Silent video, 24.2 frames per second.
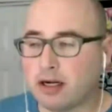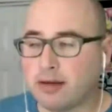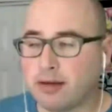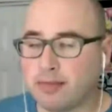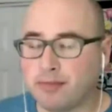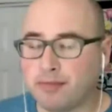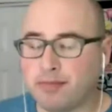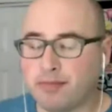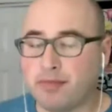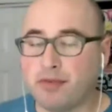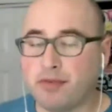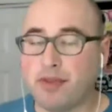
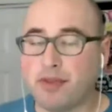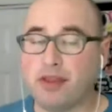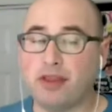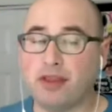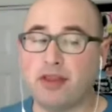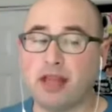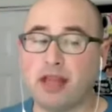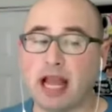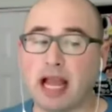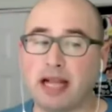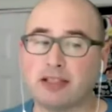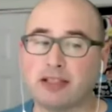um,
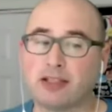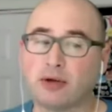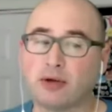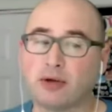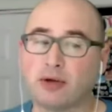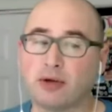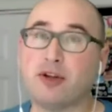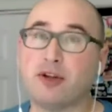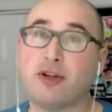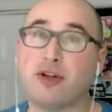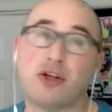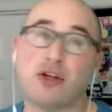
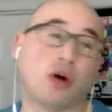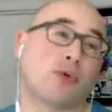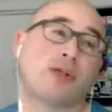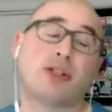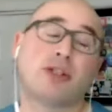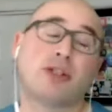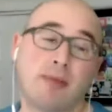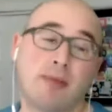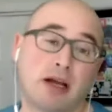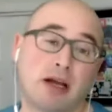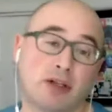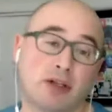so if you
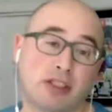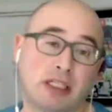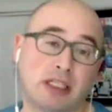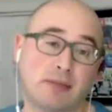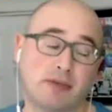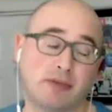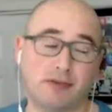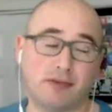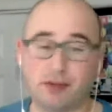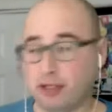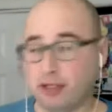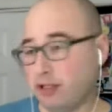don't use
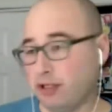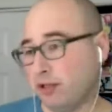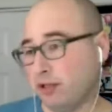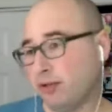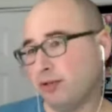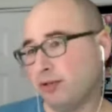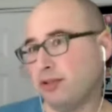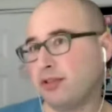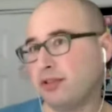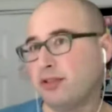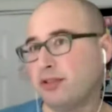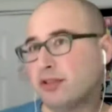Mailchimp, if you
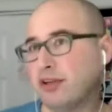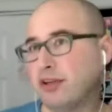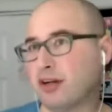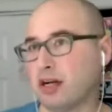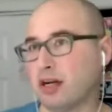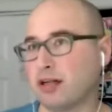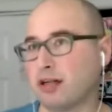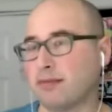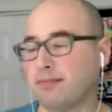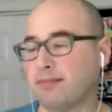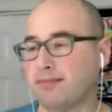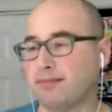use
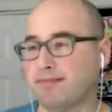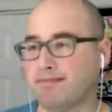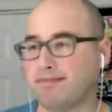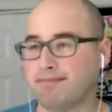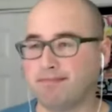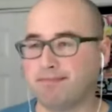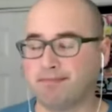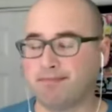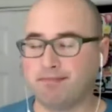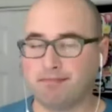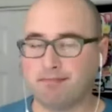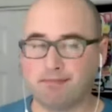um,
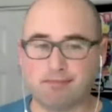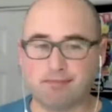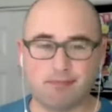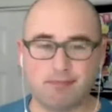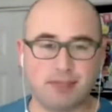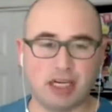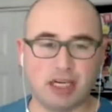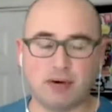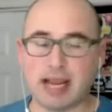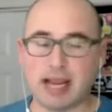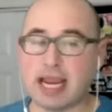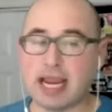
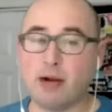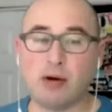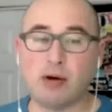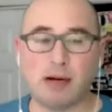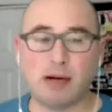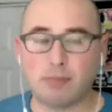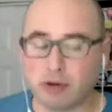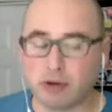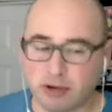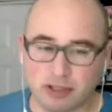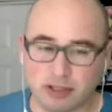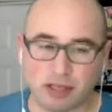you know
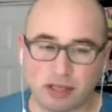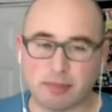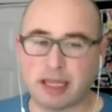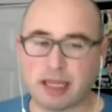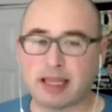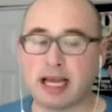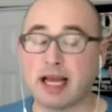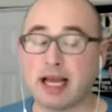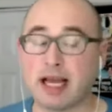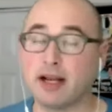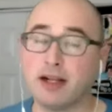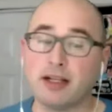Aweber or something
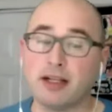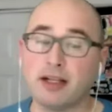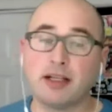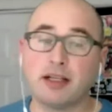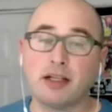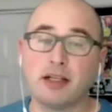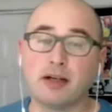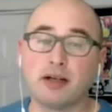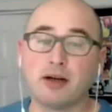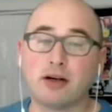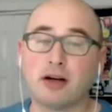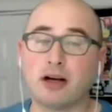like that,
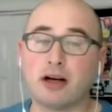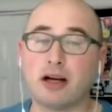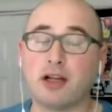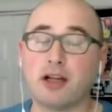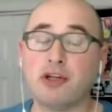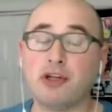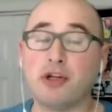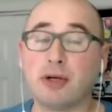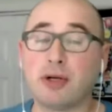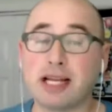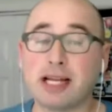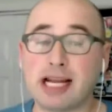
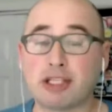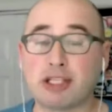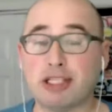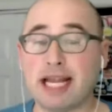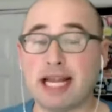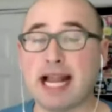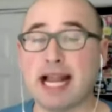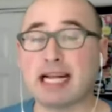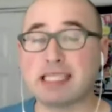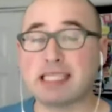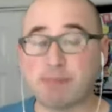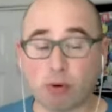uh, you could
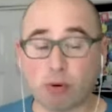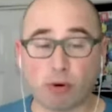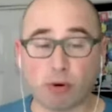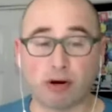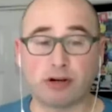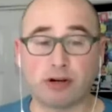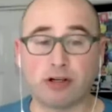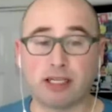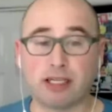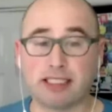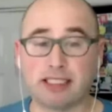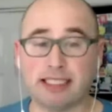actually
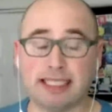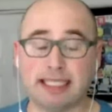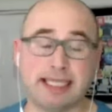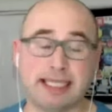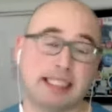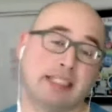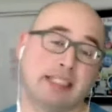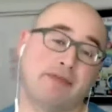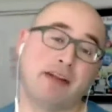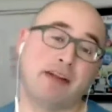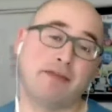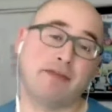export a
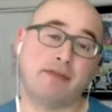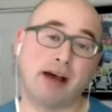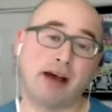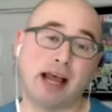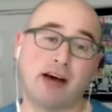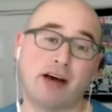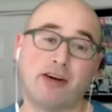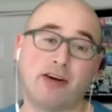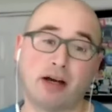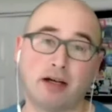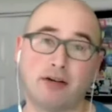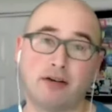CSV
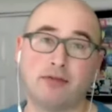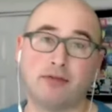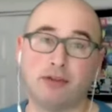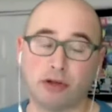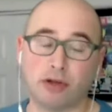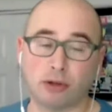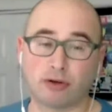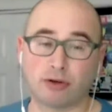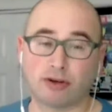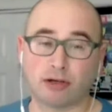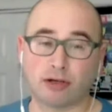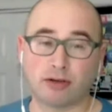file of
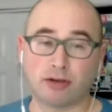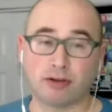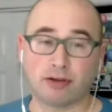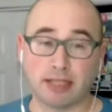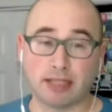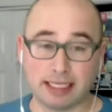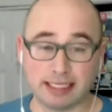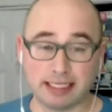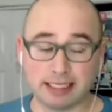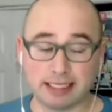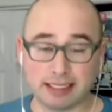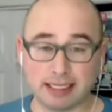your
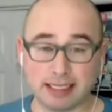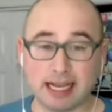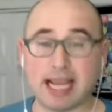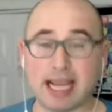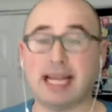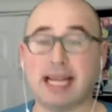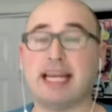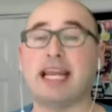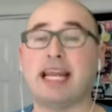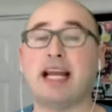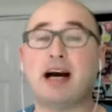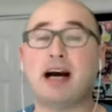list
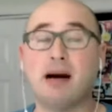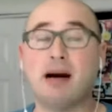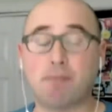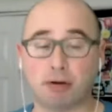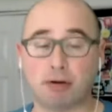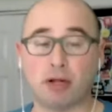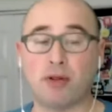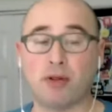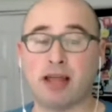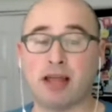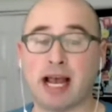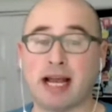and
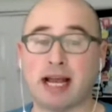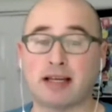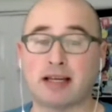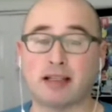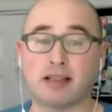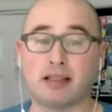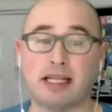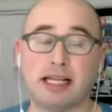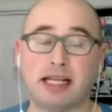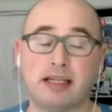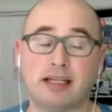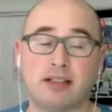upload
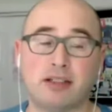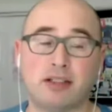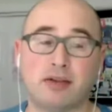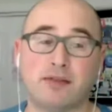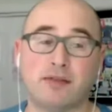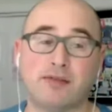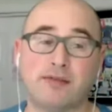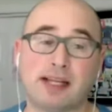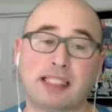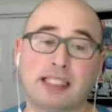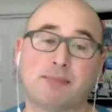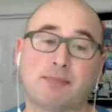that
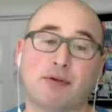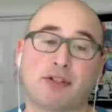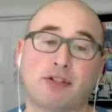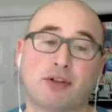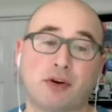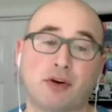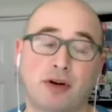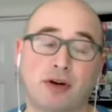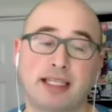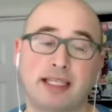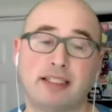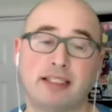into
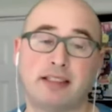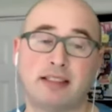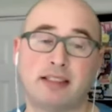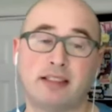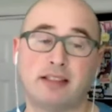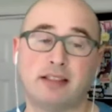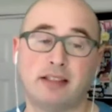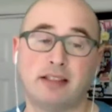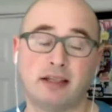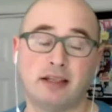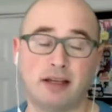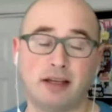Facebook's
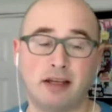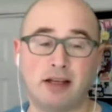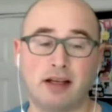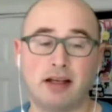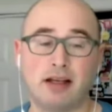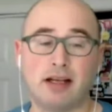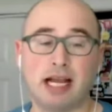audiences,